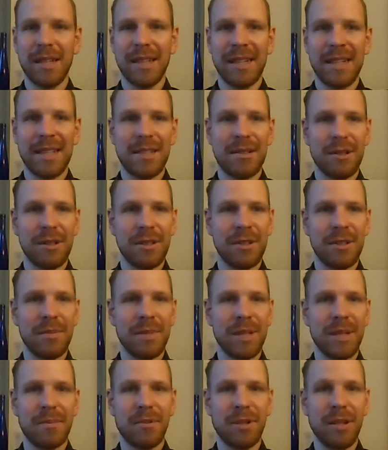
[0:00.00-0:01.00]
There's going to
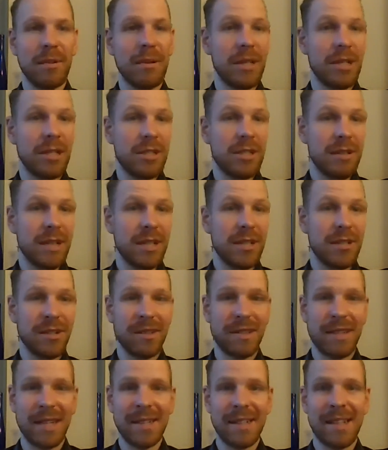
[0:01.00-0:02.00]
be a pre-registration
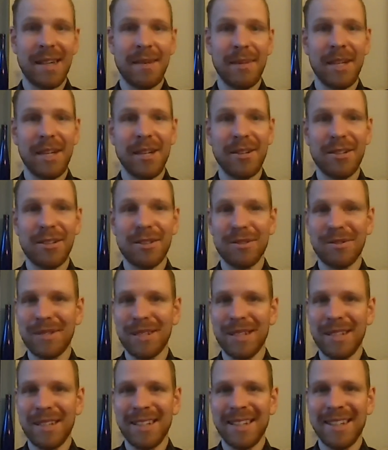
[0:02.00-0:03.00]
on that coming out
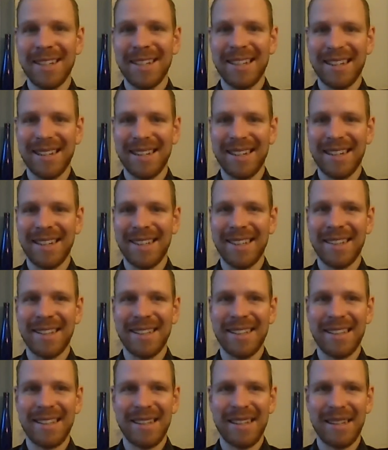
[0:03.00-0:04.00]
soon,
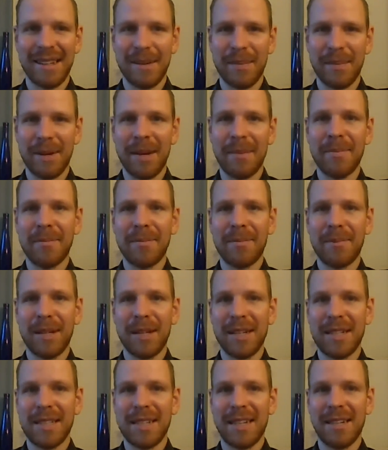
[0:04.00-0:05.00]
and I'm
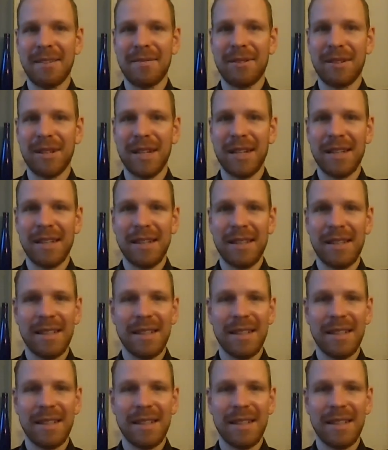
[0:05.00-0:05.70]
pretty excited for that.